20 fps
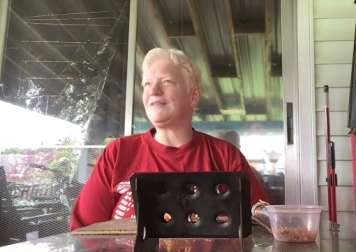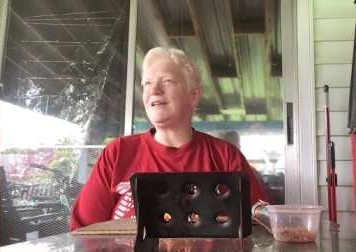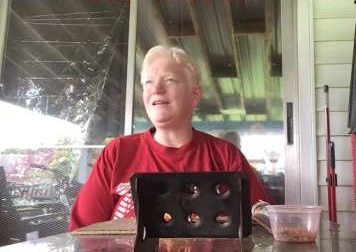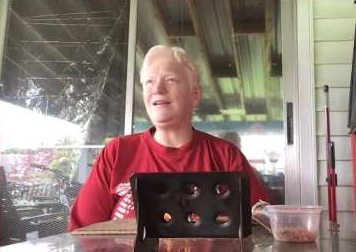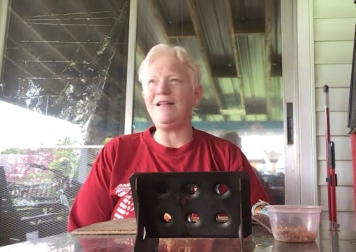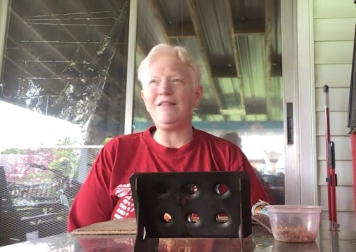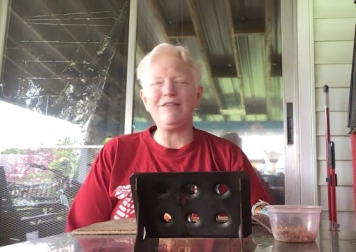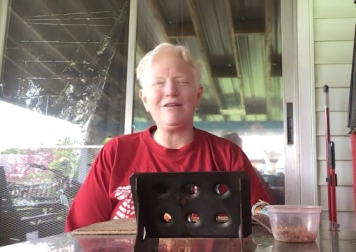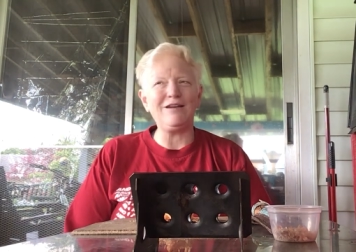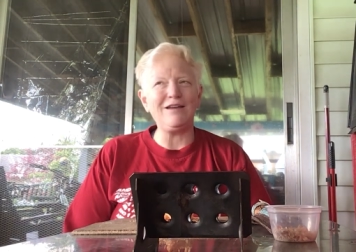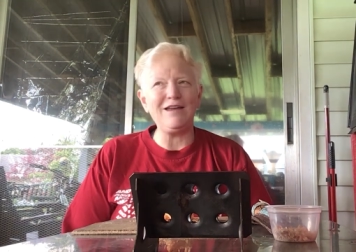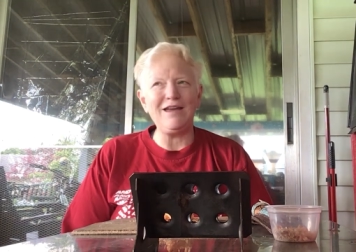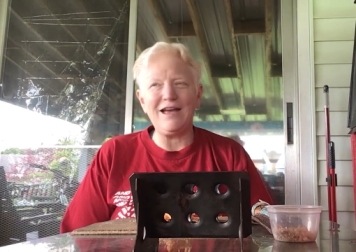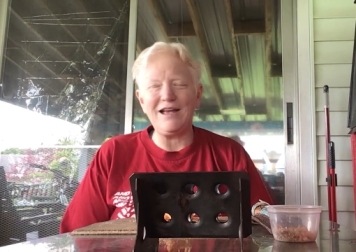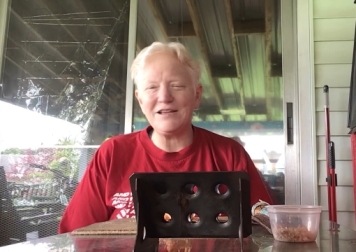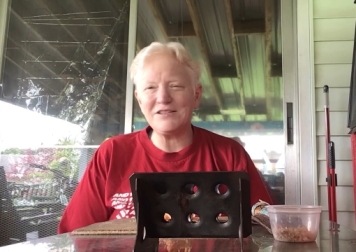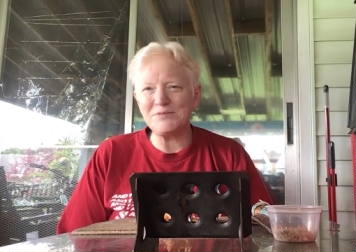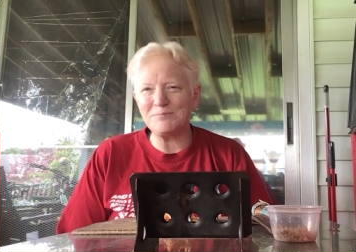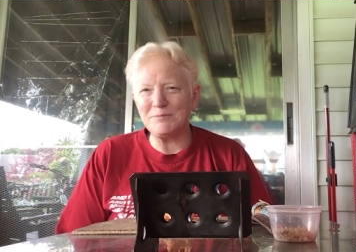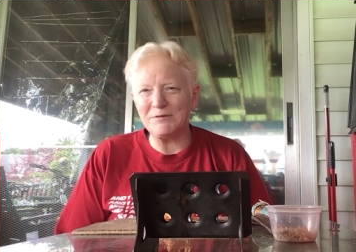I thought he
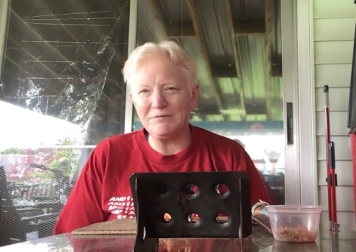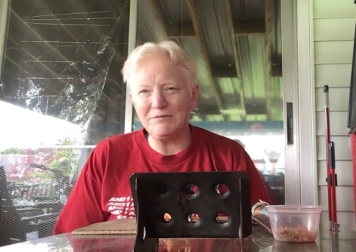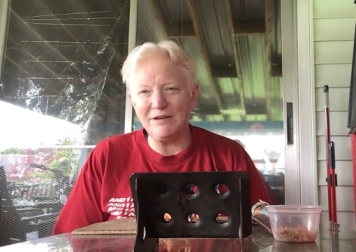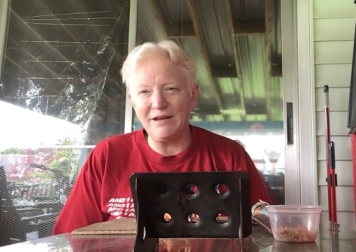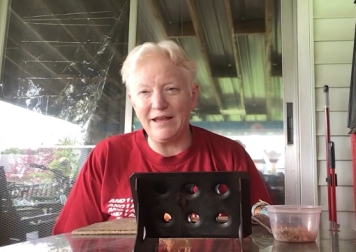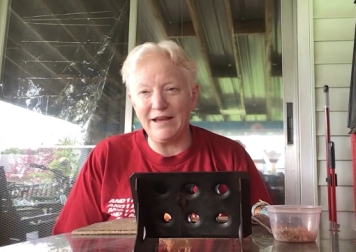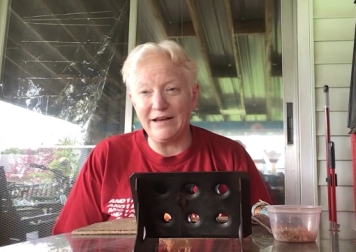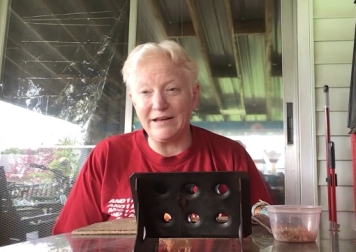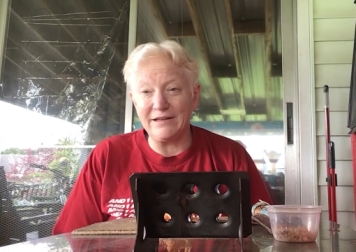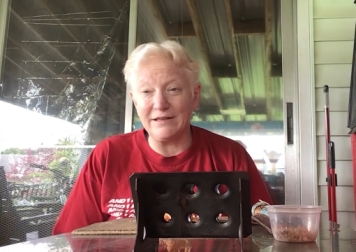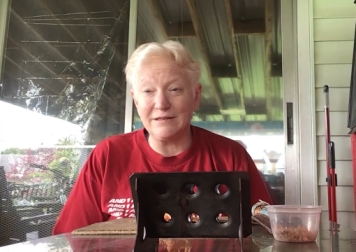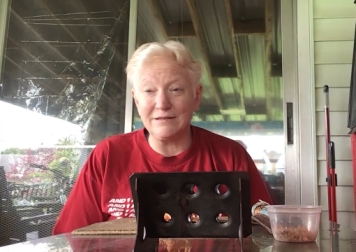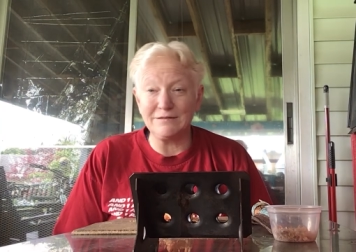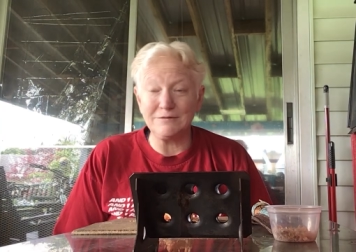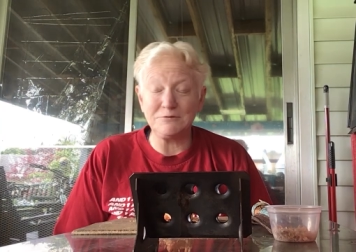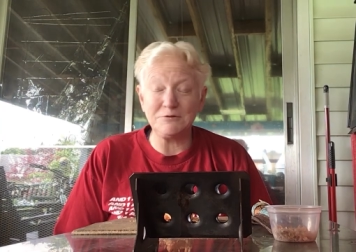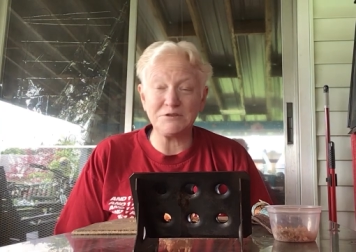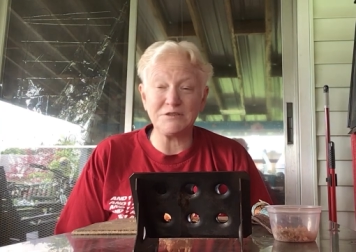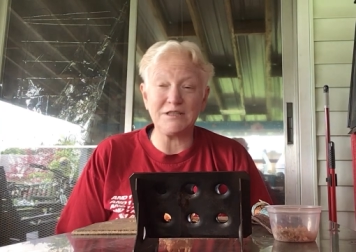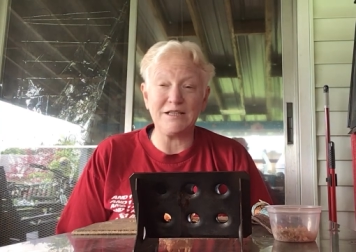asked to be related.
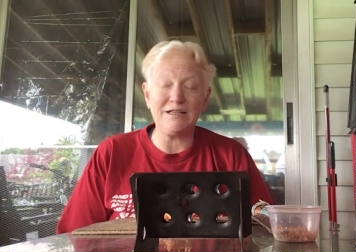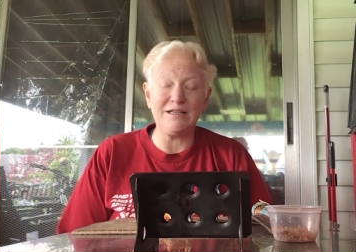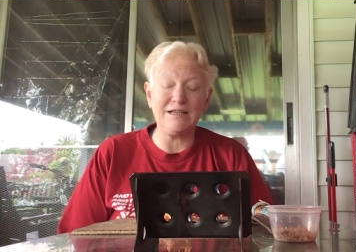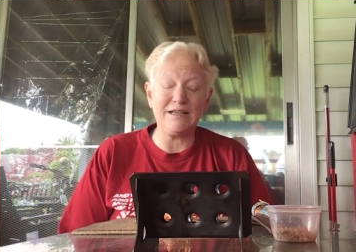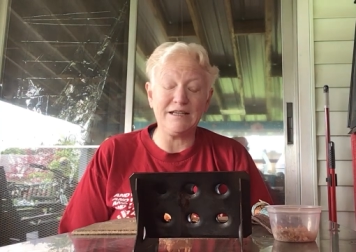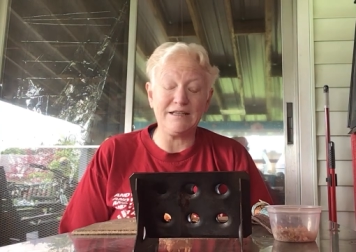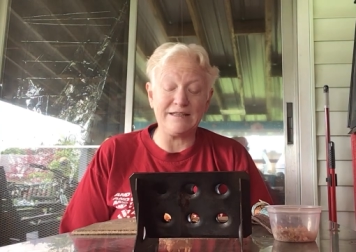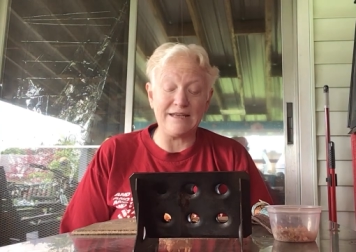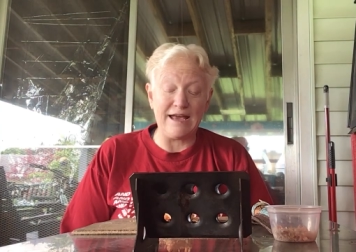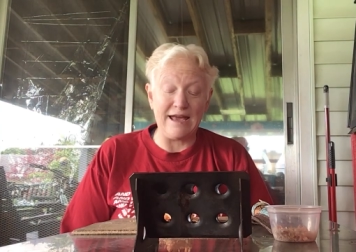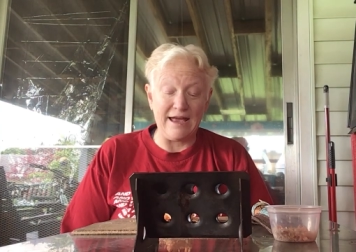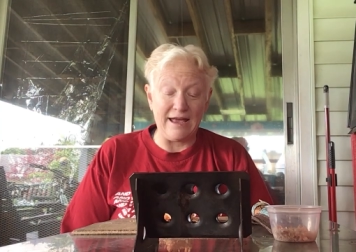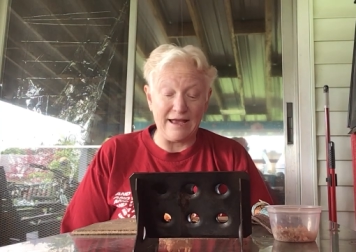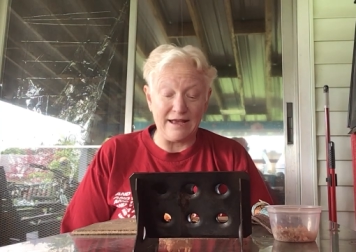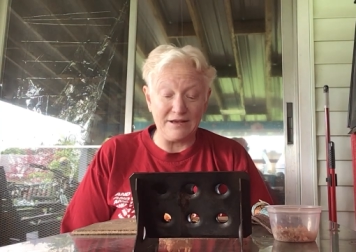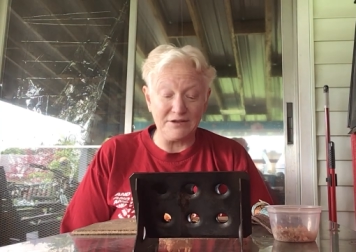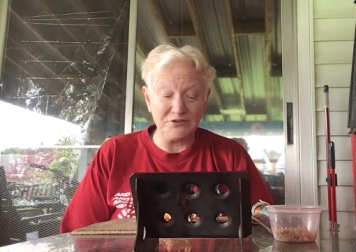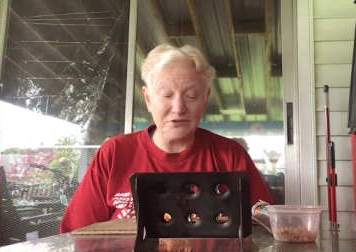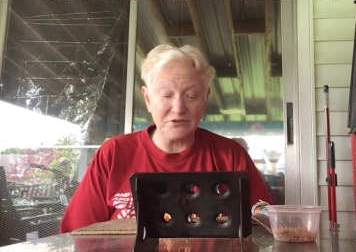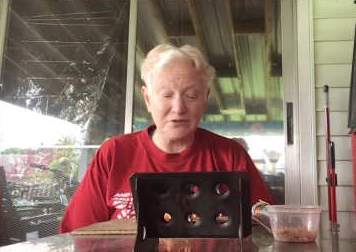Of course, I didn't get to
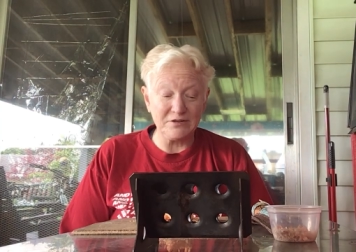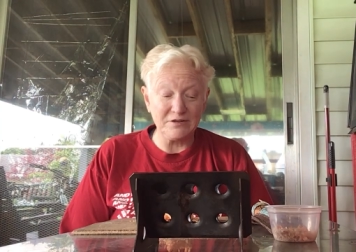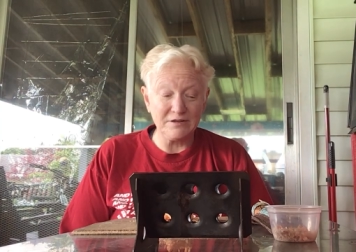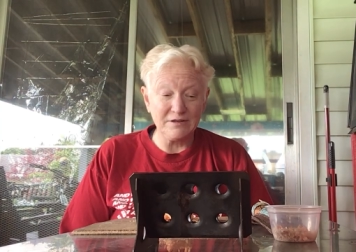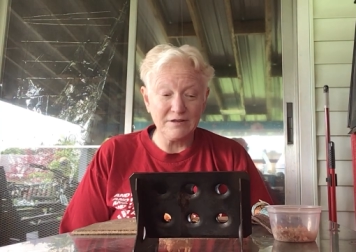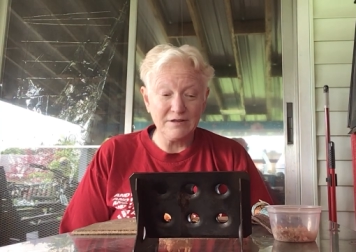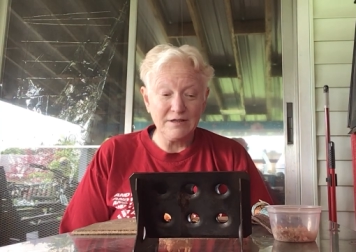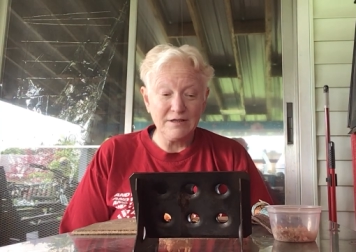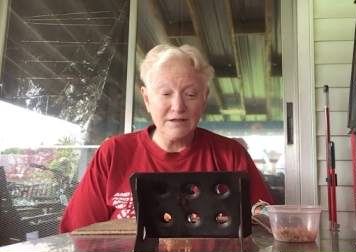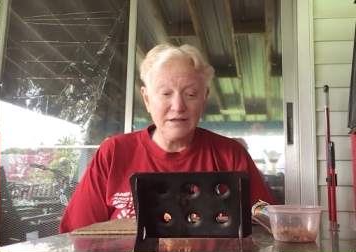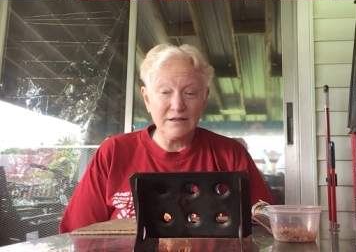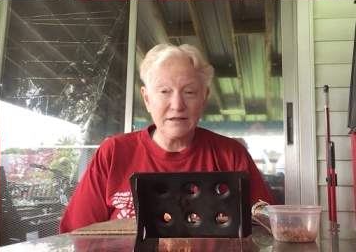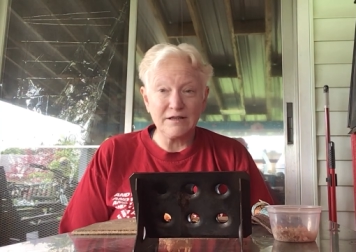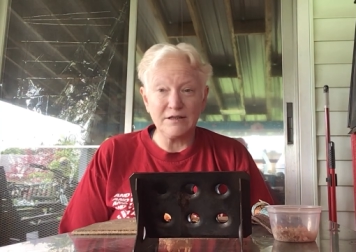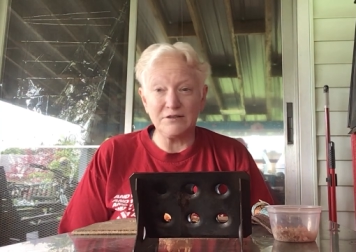ask.